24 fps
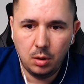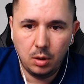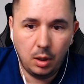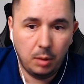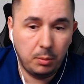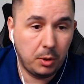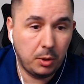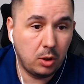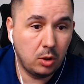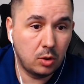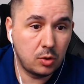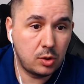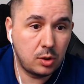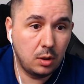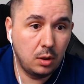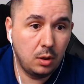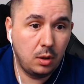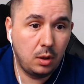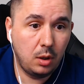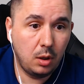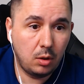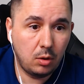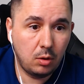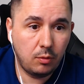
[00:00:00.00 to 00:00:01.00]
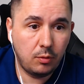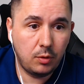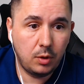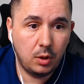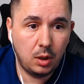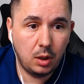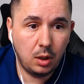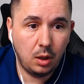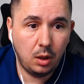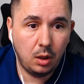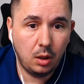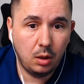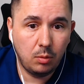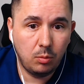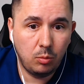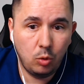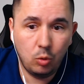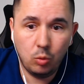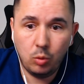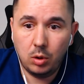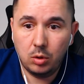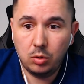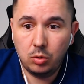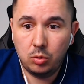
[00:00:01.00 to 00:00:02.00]
because at the end of the day,
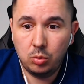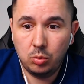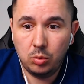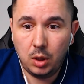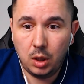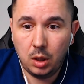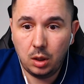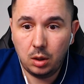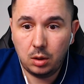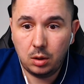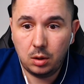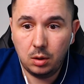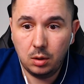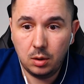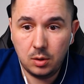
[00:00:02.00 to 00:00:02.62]
you want to get